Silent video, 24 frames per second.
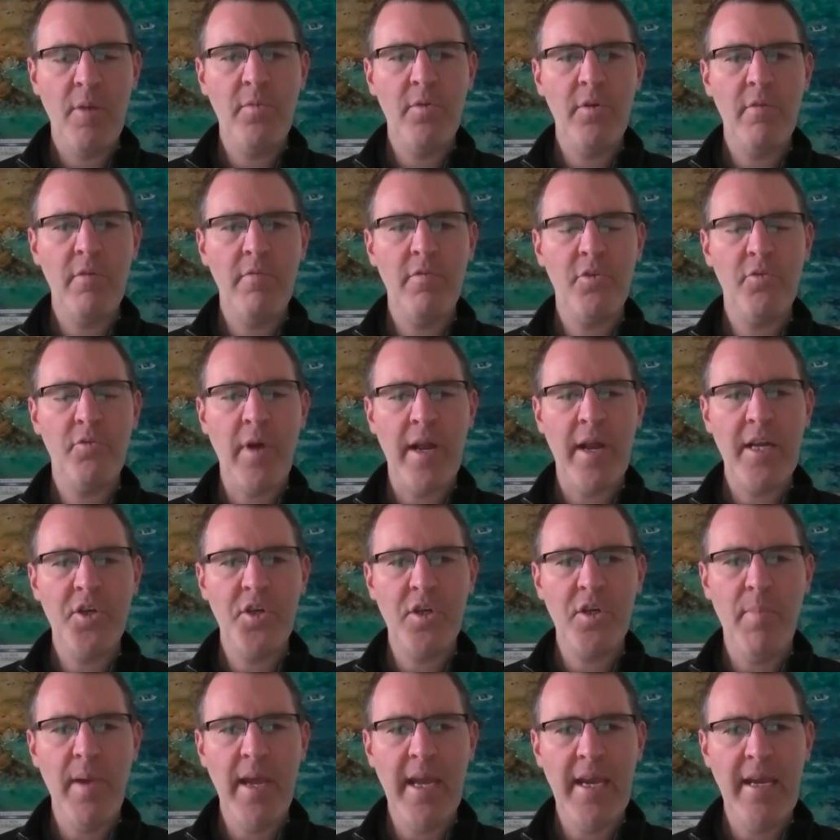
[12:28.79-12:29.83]
of
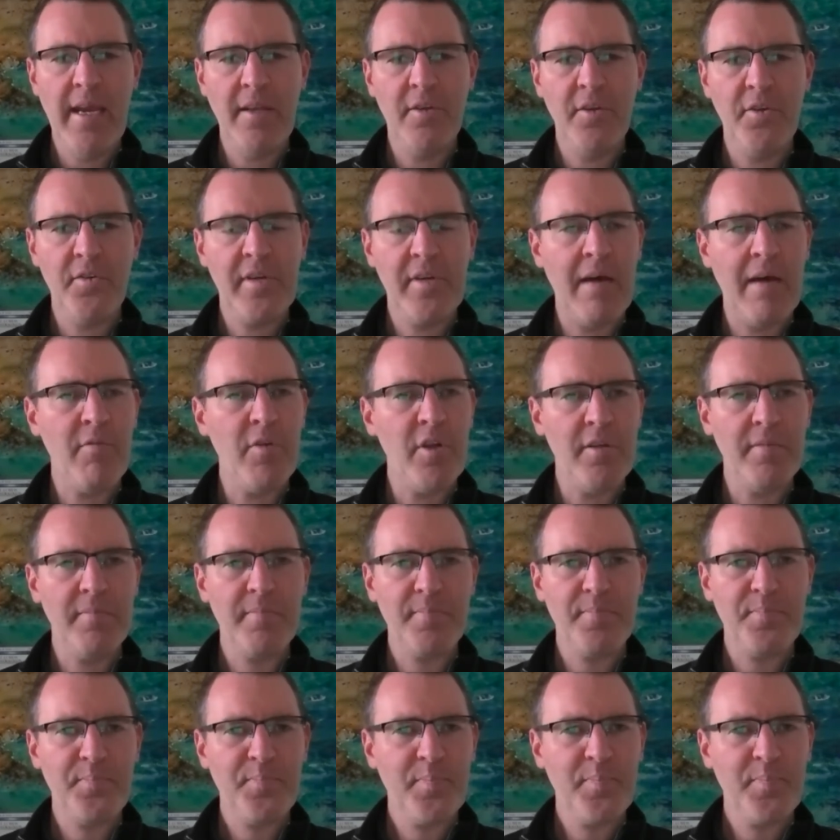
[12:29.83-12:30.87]
strategy being discovered.
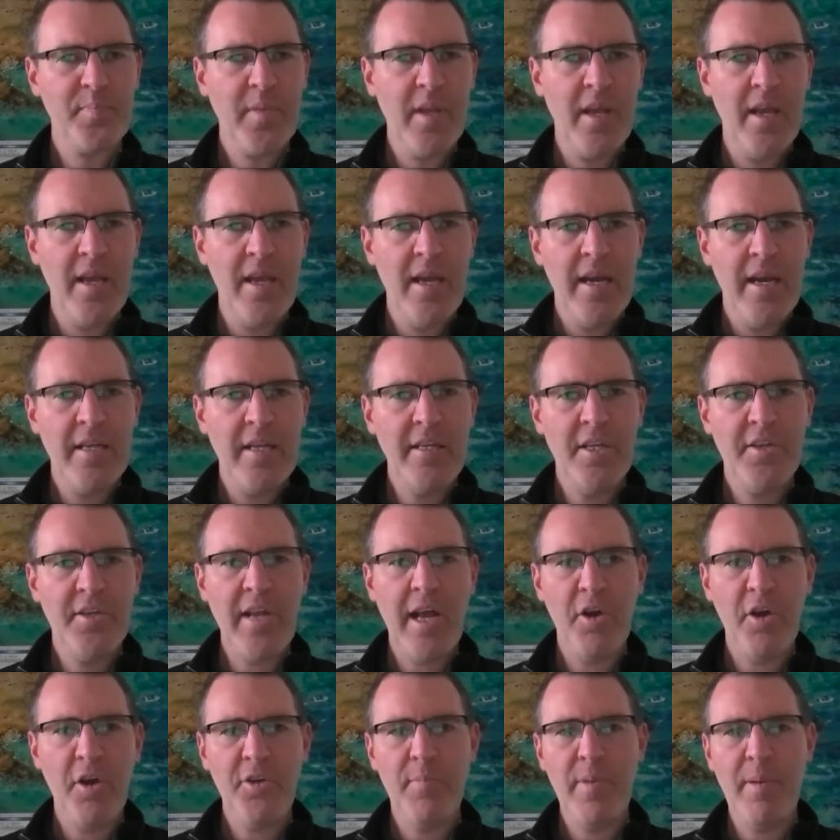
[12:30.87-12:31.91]
Can you tell
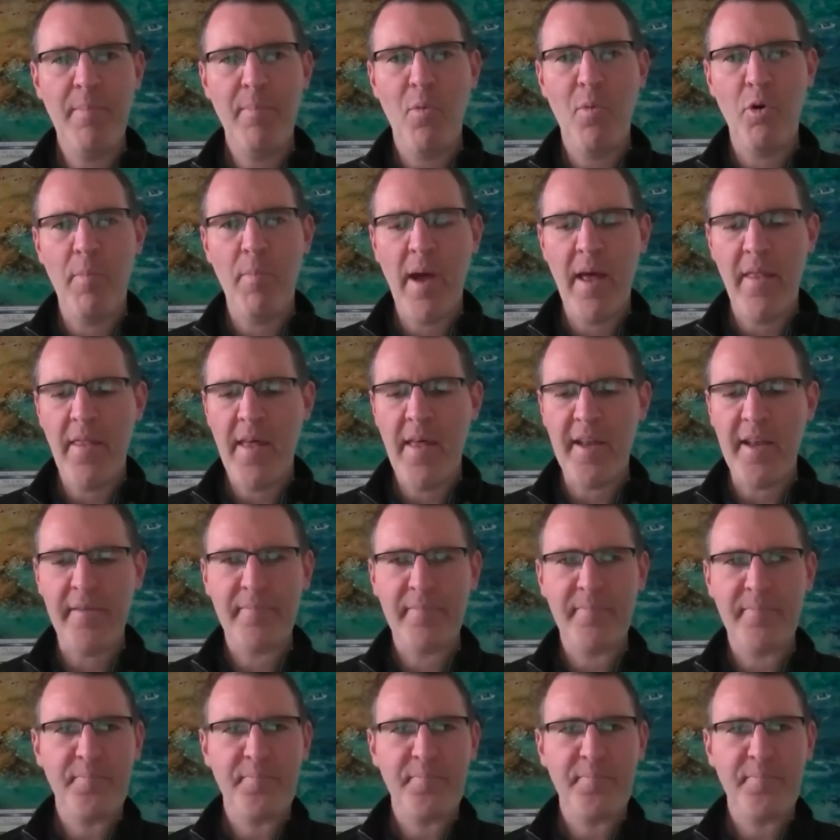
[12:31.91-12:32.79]
us a bit more about that?